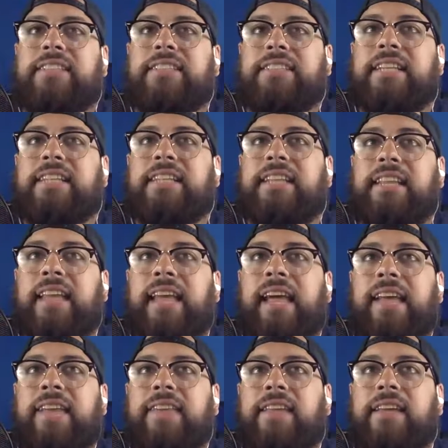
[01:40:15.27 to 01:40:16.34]
just think that that
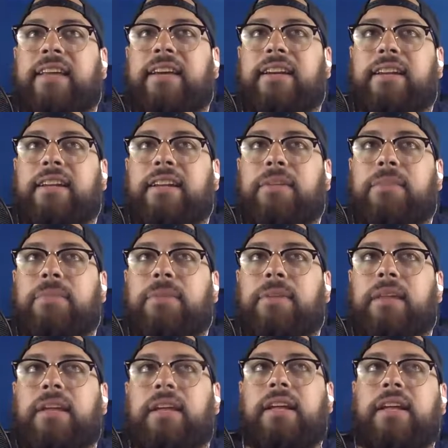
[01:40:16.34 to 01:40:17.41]
ending could a little
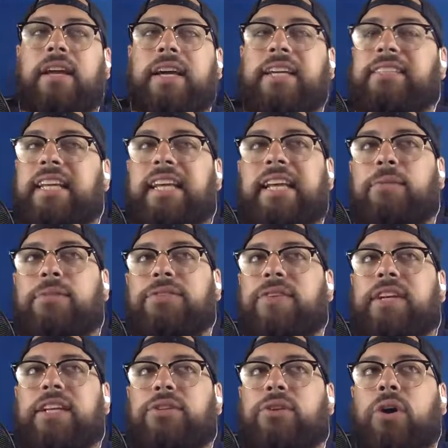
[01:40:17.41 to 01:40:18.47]
because it was
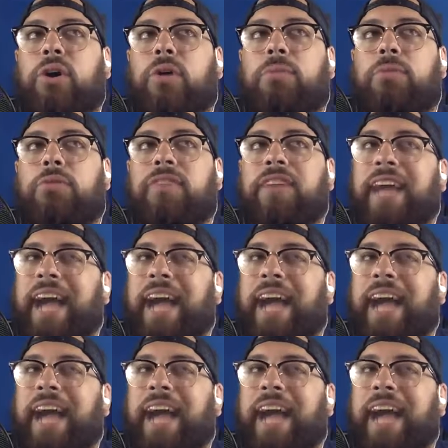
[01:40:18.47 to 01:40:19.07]
funny through the whole movie.